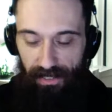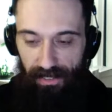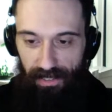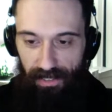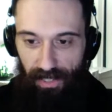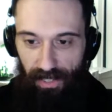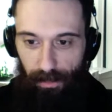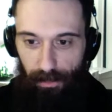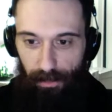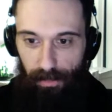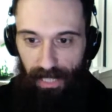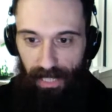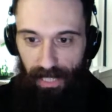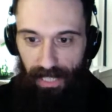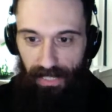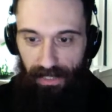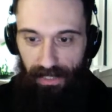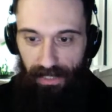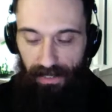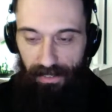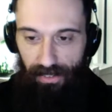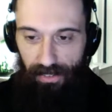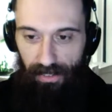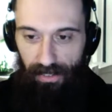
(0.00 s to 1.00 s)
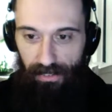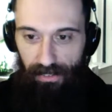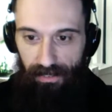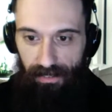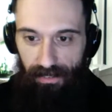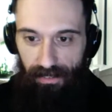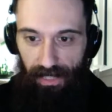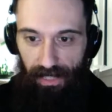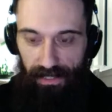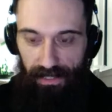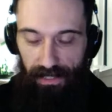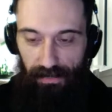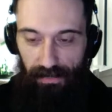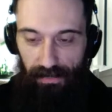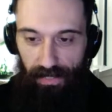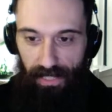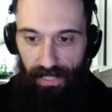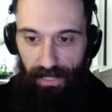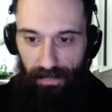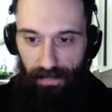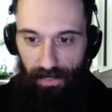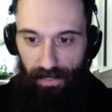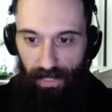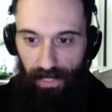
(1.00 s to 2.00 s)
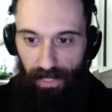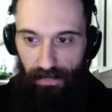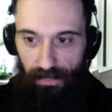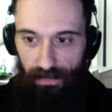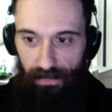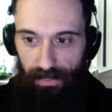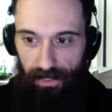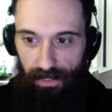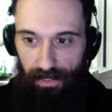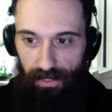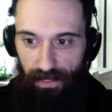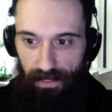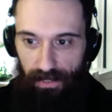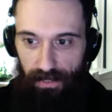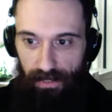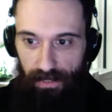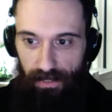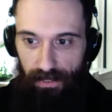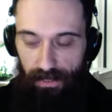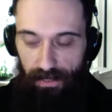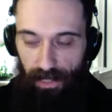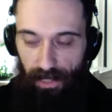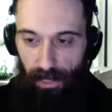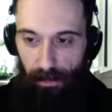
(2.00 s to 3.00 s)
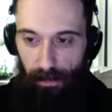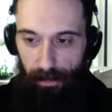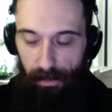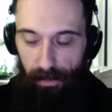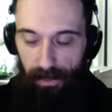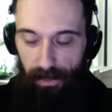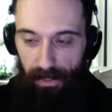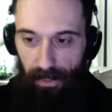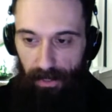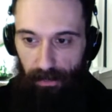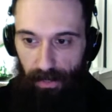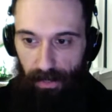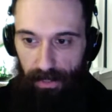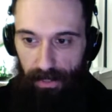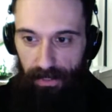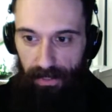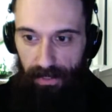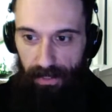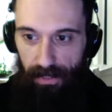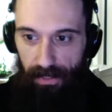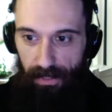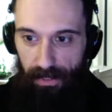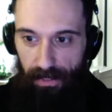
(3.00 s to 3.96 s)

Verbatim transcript: coming back as if he never left, Comic Books NYC.